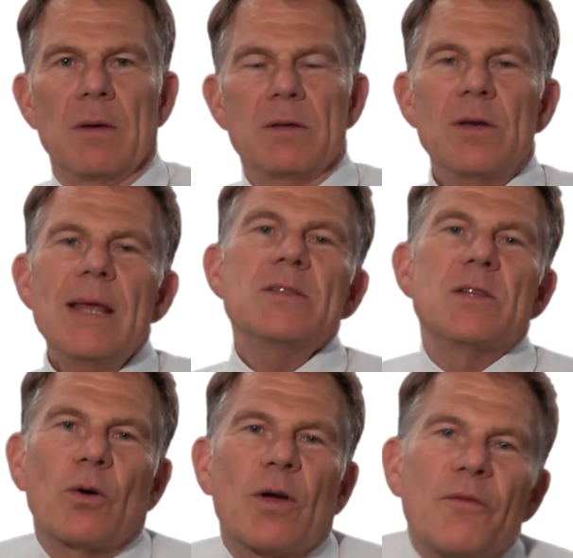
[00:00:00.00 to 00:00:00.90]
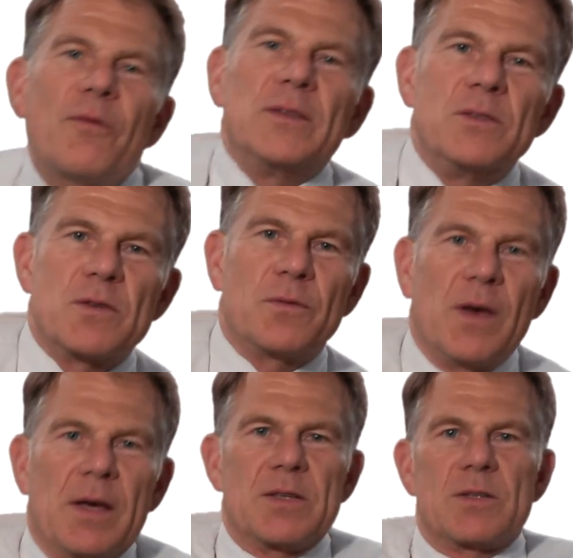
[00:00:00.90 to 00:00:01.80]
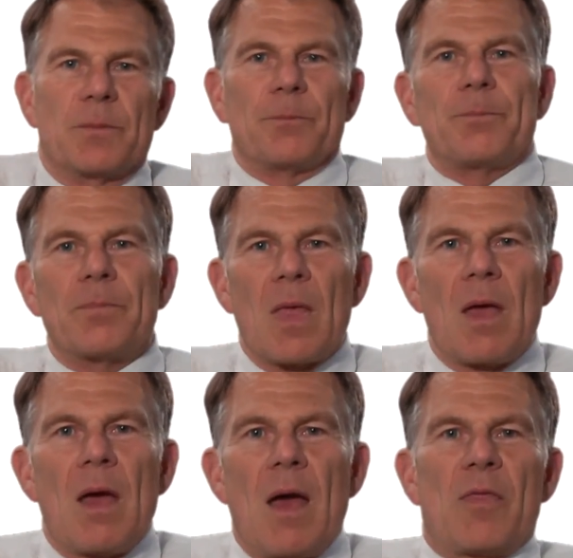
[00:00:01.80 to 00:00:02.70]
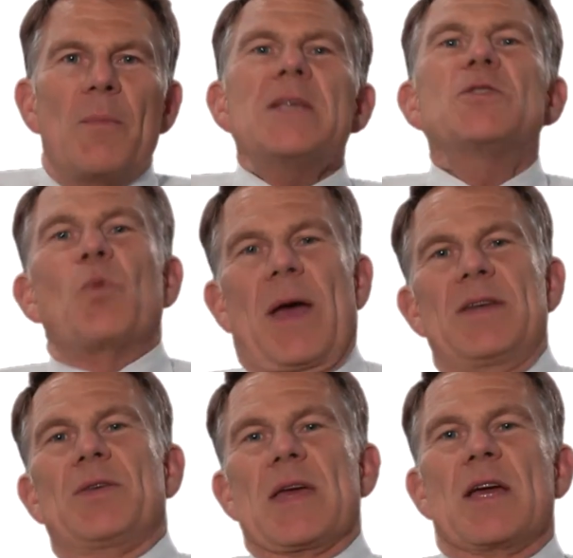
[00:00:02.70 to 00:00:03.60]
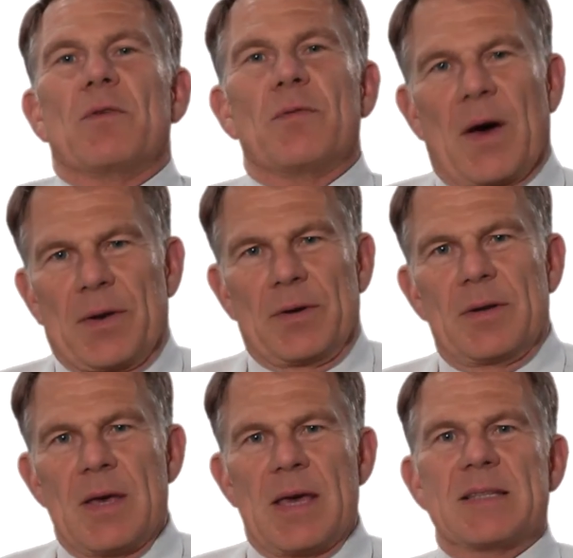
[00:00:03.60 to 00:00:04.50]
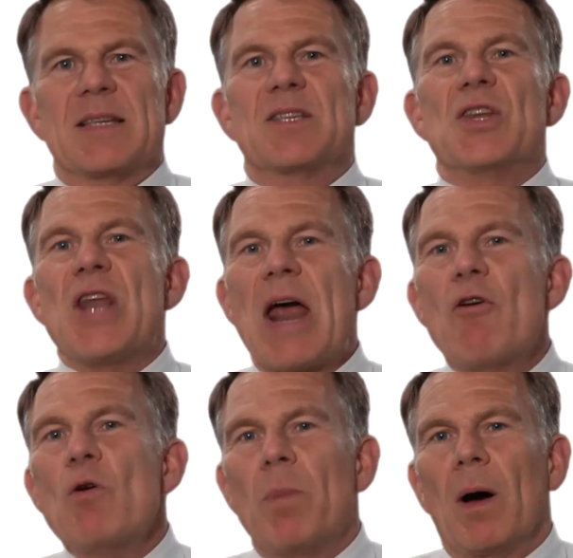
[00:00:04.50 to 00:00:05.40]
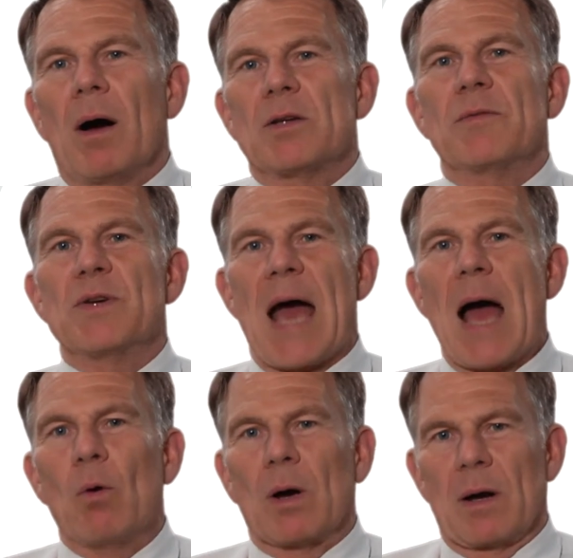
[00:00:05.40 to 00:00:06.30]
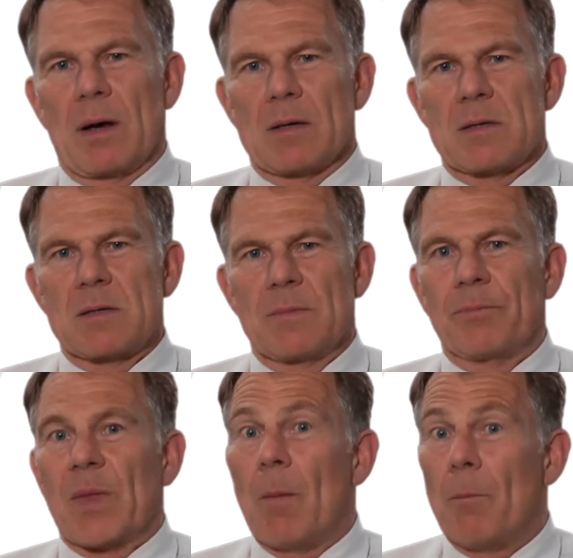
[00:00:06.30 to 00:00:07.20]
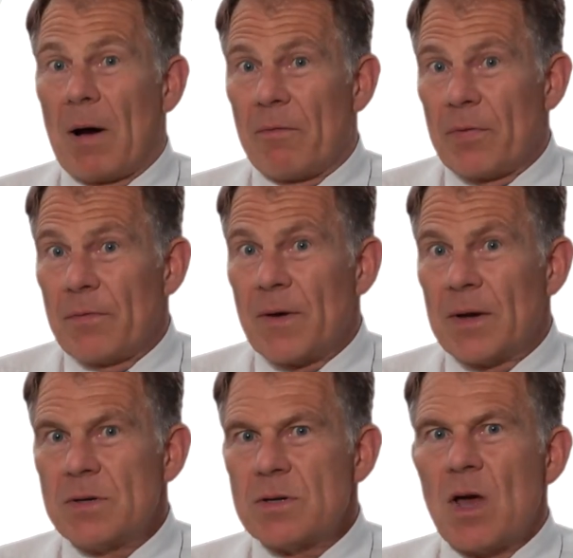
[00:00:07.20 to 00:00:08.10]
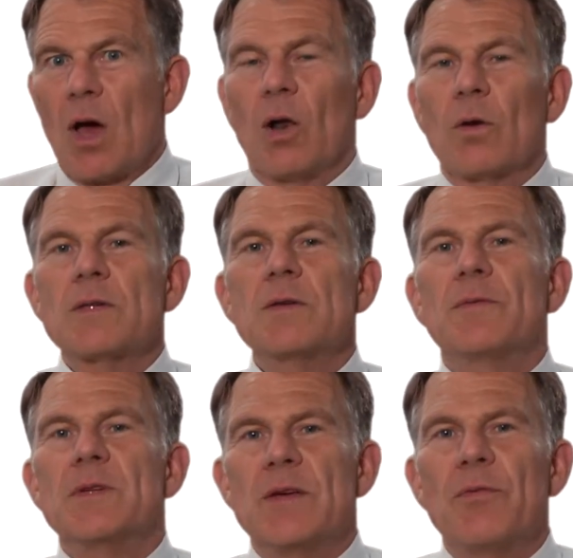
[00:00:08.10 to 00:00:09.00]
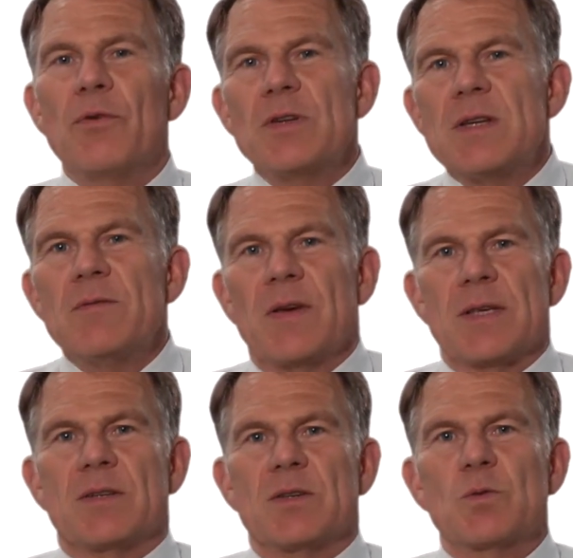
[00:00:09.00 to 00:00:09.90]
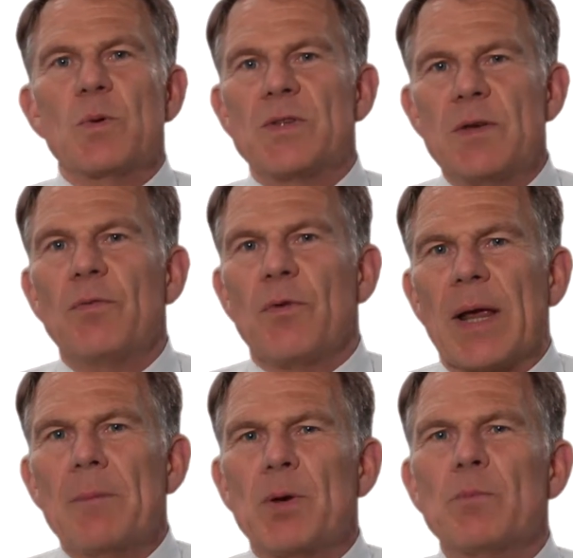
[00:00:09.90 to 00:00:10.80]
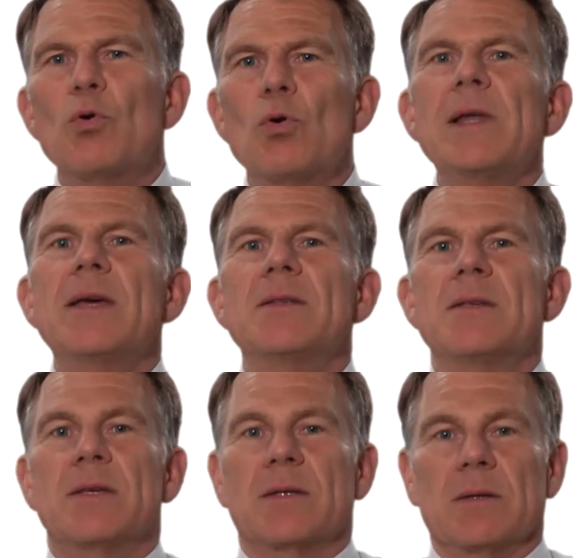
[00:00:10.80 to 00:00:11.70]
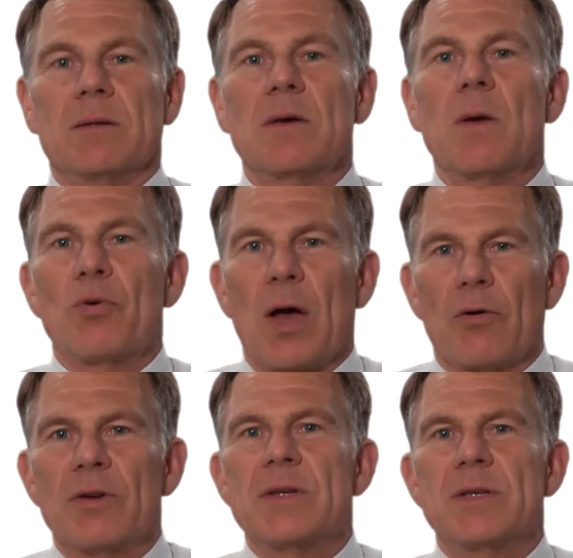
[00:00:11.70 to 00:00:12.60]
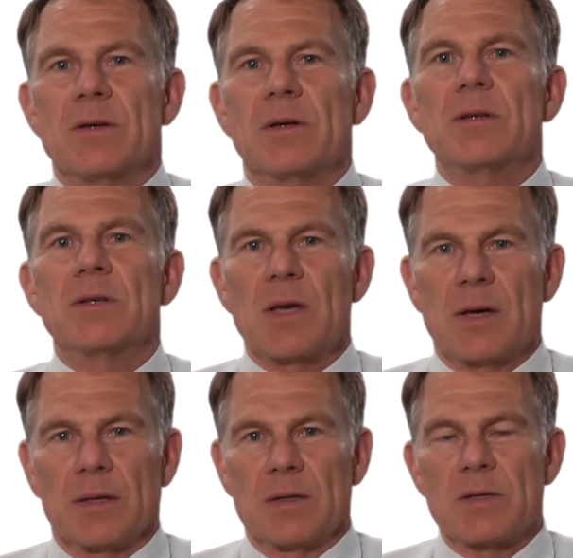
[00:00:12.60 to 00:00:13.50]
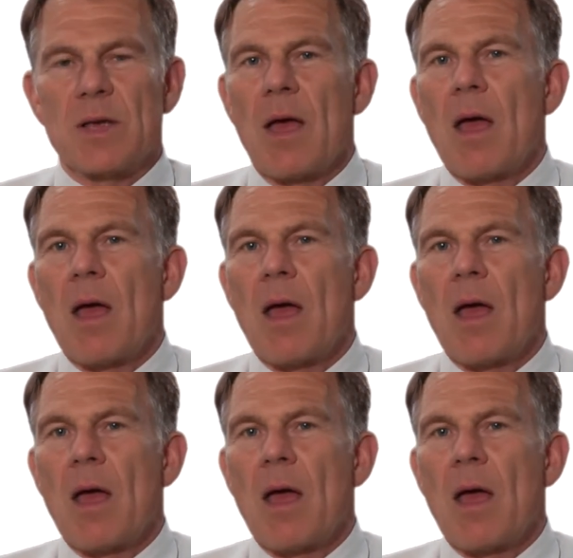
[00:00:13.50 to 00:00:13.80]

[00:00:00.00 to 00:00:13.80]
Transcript: So let's look at funds first. The best way to think of a fund is as the narrow part of an hourglass. Above the fund are lots of different investors with differing but broadly consistent priorities and concerns.